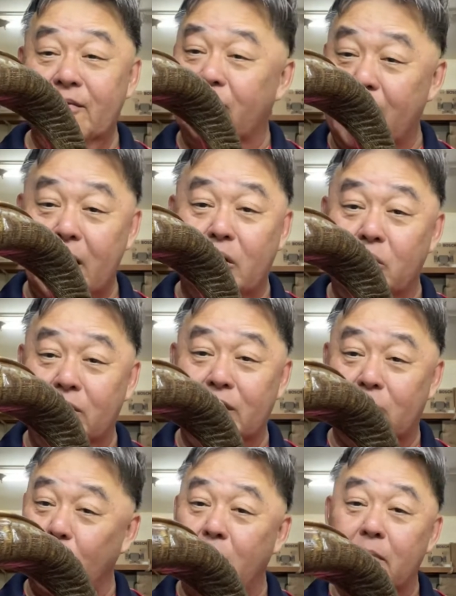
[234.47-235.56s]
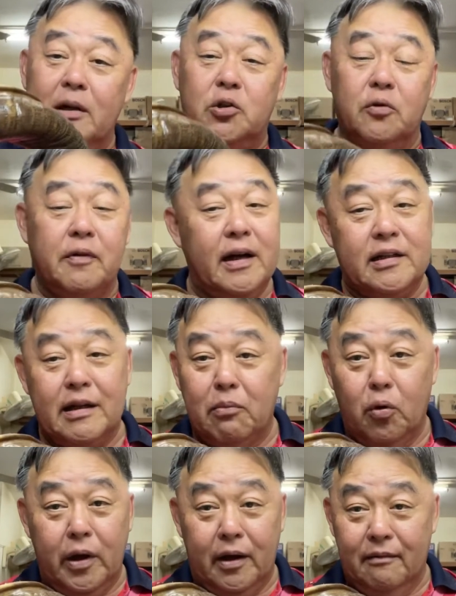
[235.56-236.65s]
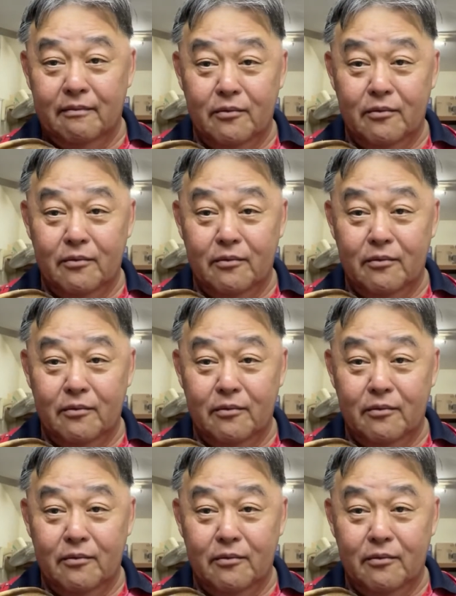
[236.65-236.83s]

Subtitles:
Wow, he took one of my shofar and started blowing.